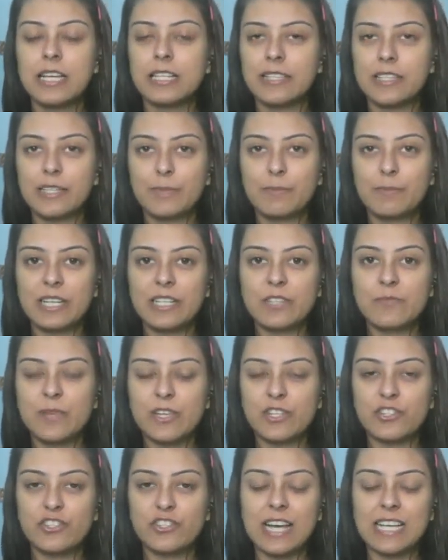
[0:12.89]
This place
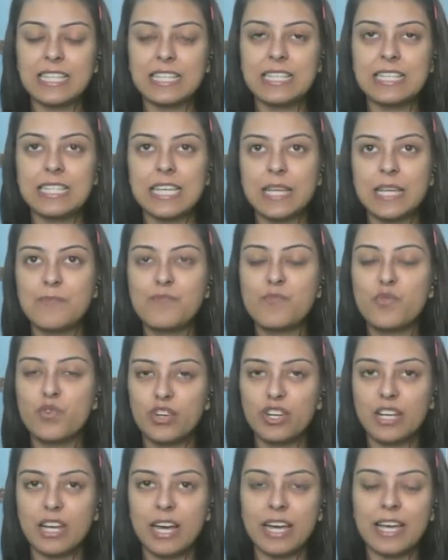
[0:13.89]
specializes in
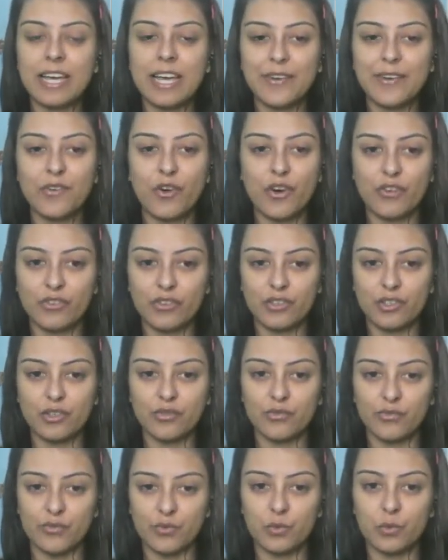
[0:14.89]
Mughlai and North
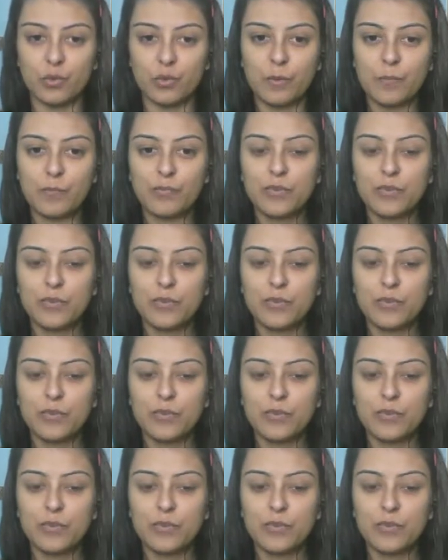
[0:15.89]
Indian food.